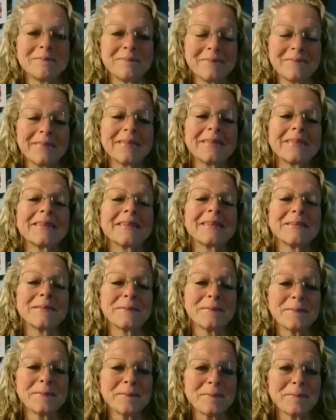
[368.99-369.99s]
near the top.
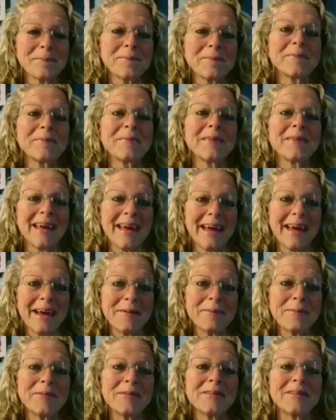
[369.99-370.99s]

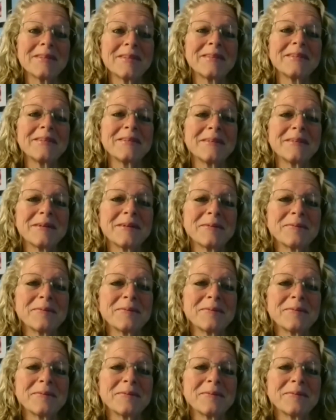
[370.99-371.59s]
Right. And so it sounds